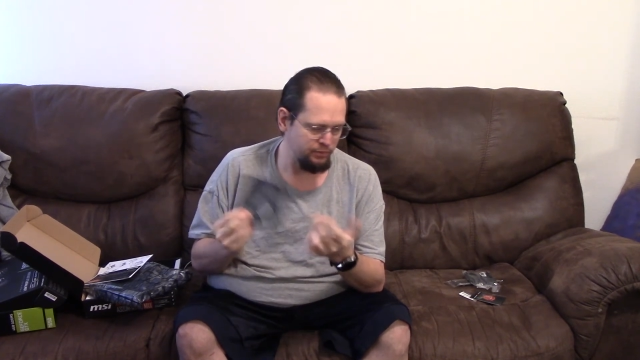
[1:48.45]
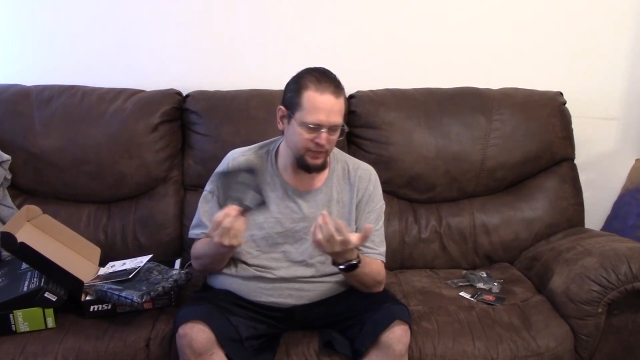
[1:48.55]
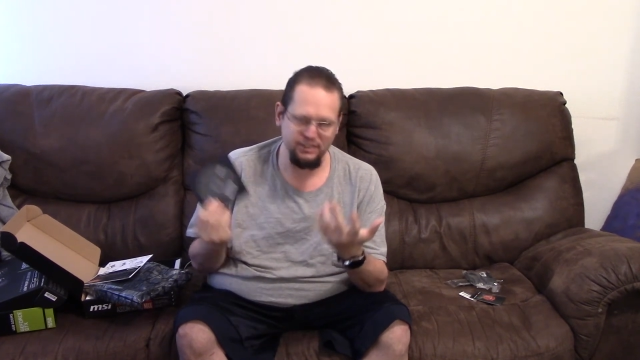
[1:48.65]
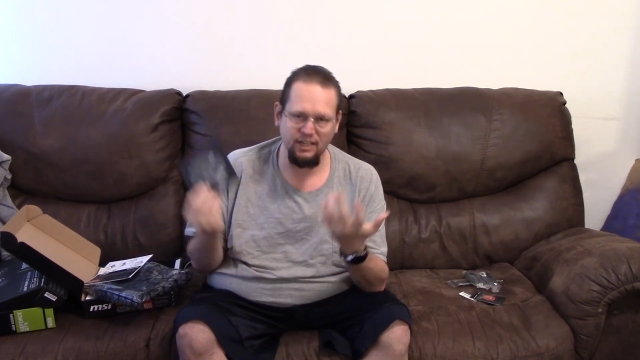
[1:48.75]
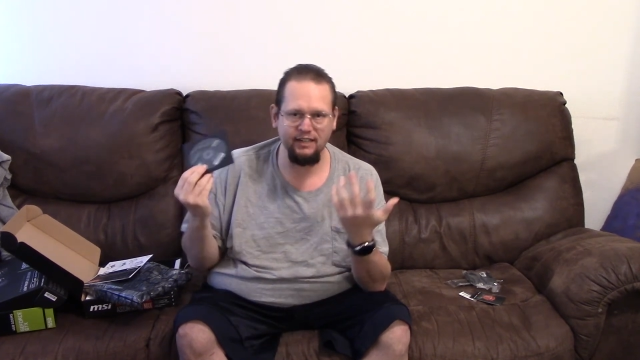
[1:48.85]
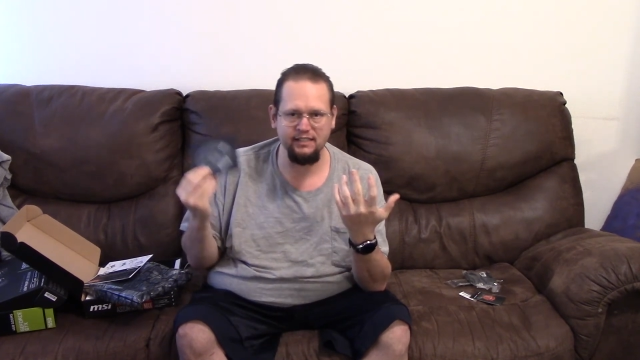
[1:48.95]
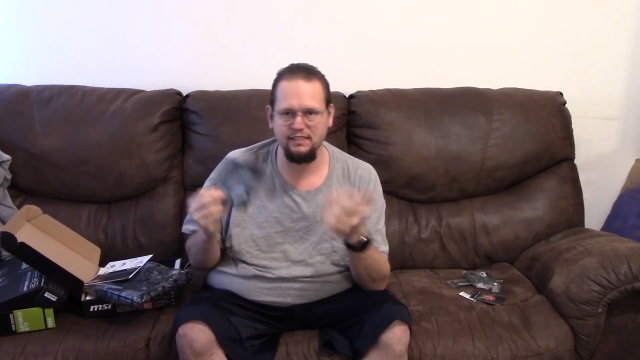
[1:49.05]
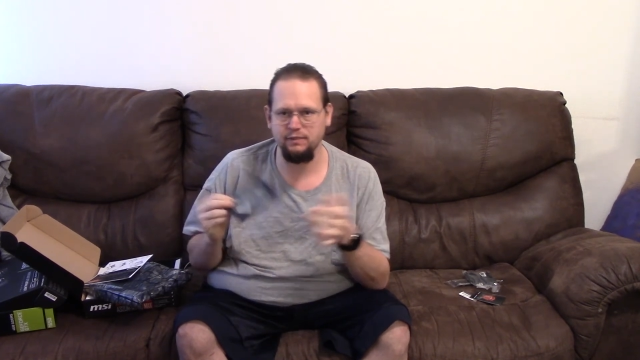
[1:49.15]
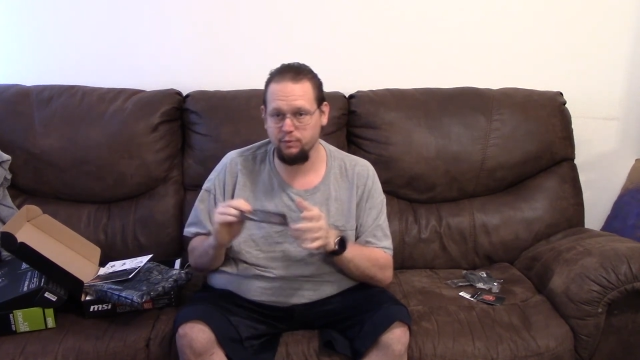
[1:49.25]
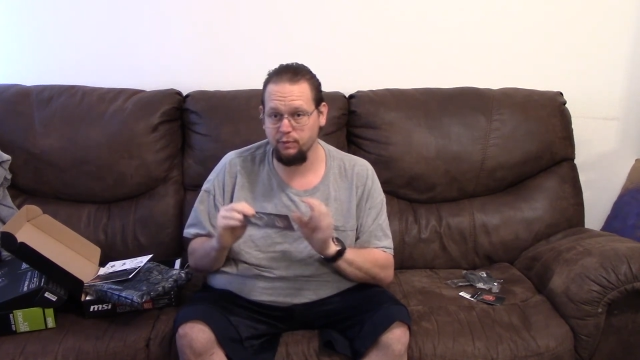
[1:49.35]
which
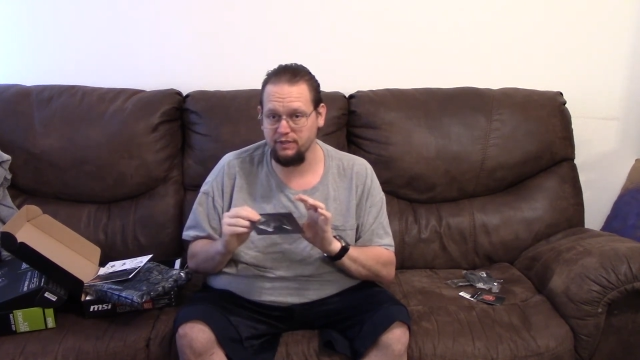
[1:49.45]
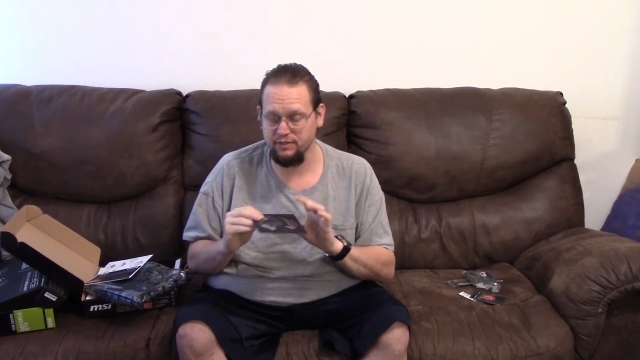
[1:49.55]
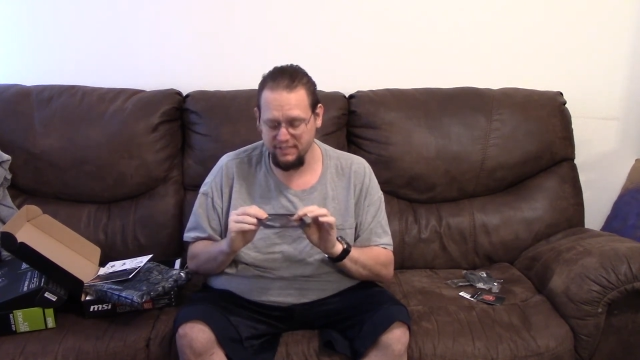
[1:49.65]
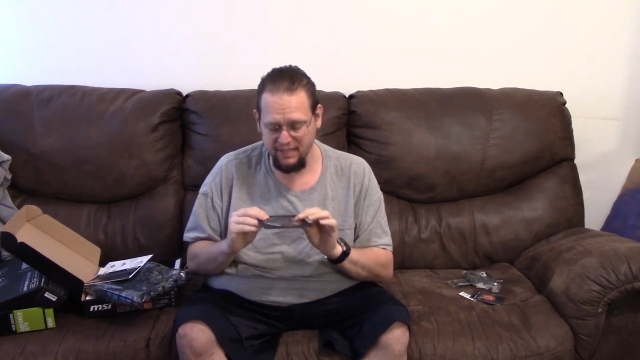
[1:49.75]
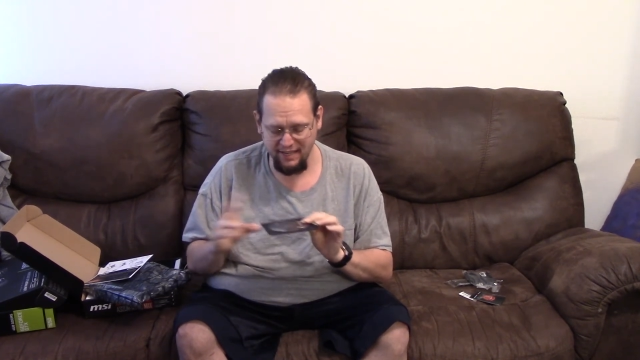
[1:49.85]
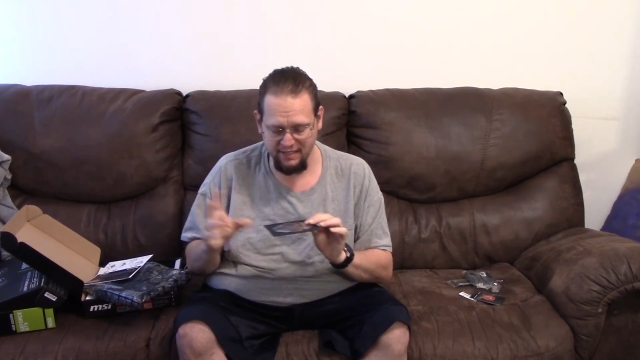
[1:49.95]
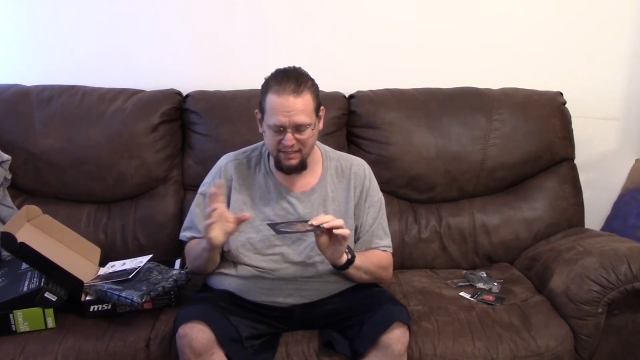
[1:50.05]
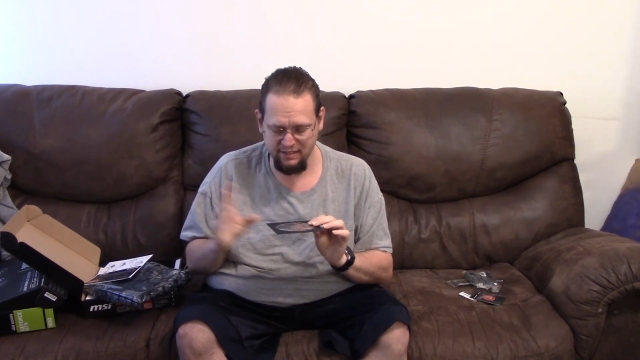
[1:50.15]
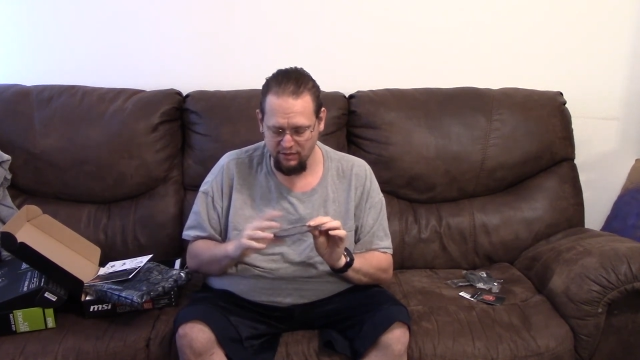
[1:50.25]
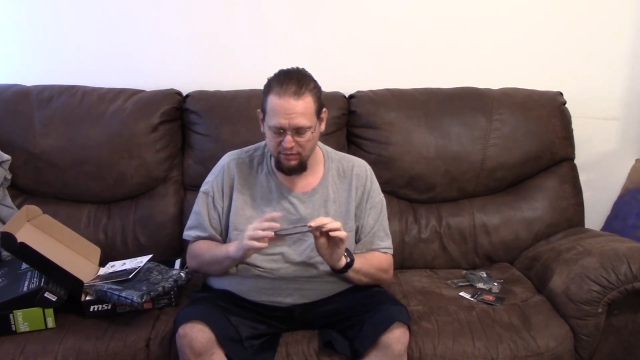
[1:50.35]
honestly with Windows 10
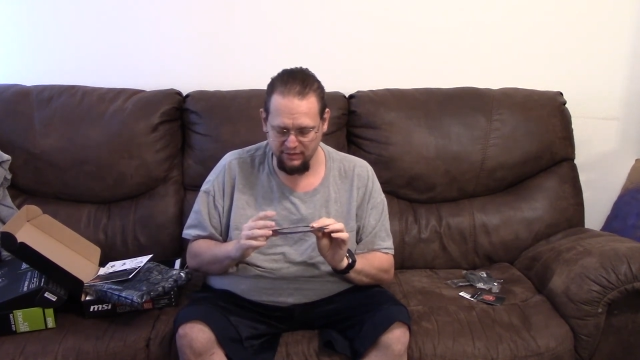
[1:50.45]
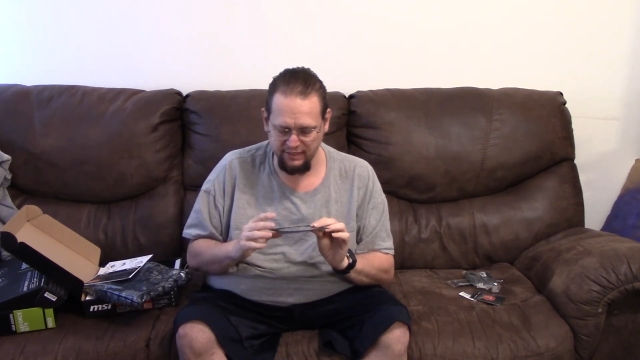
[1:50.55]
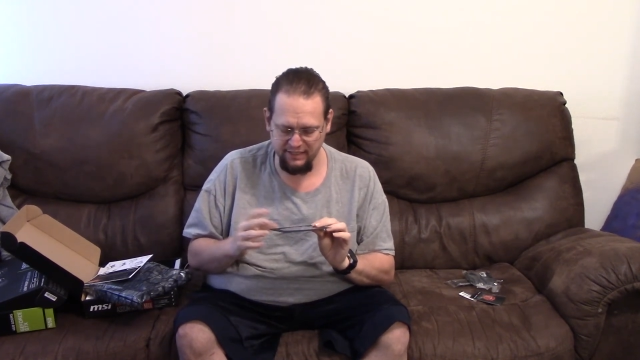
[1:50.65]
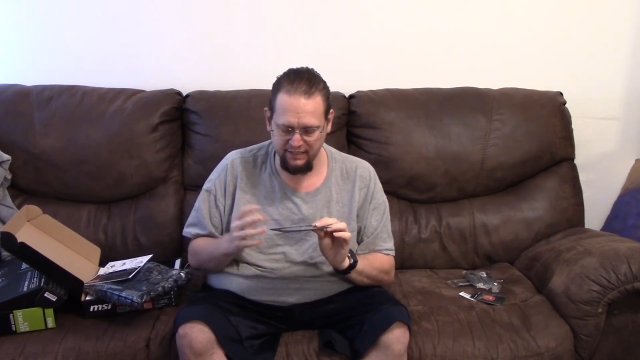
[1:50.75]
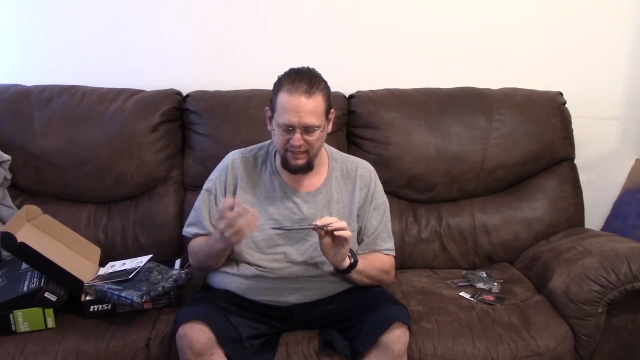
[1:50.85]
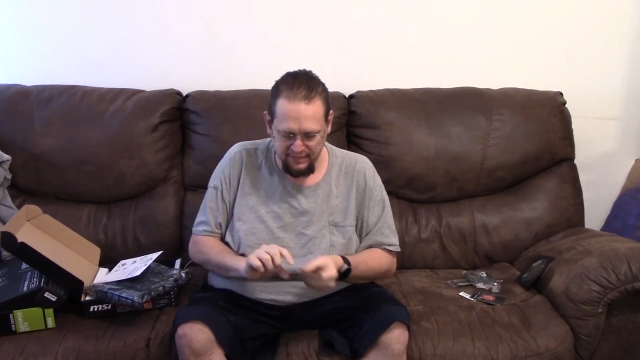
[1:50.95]
you don't need.